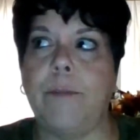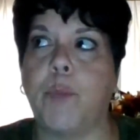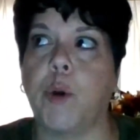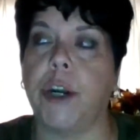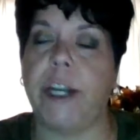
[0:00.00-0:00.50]

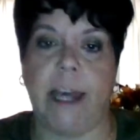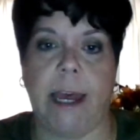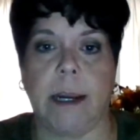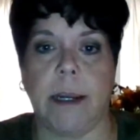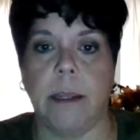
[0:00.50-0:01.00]

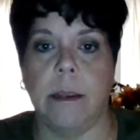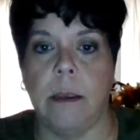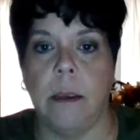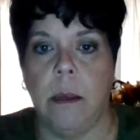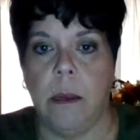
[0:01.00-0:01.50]
protect
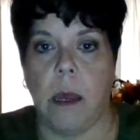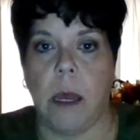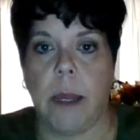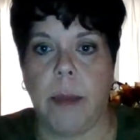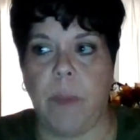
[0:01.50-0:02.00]

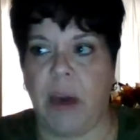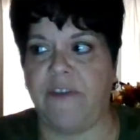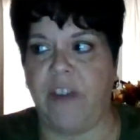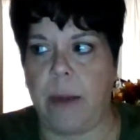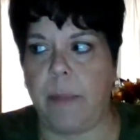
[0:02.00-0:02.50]
my
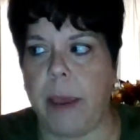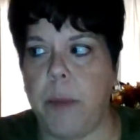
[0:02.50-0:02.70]
family,